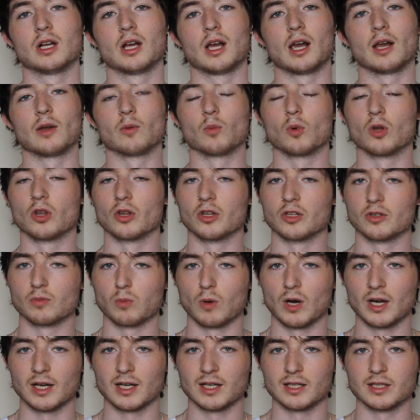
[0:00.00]
and one that's
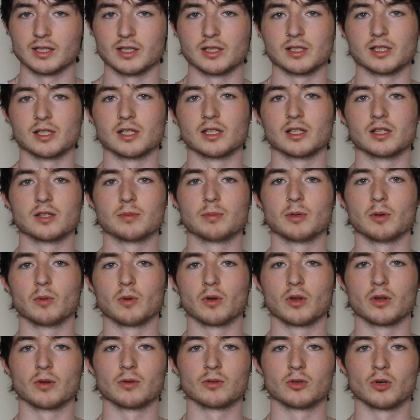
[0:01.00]
widely considered to be one
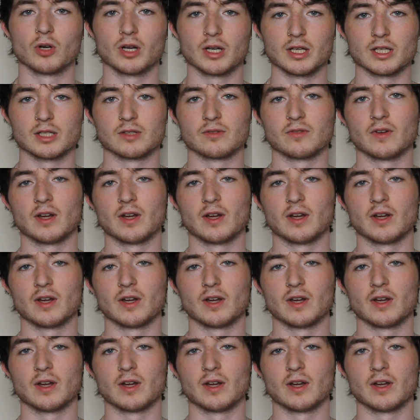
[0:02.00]
of the greatest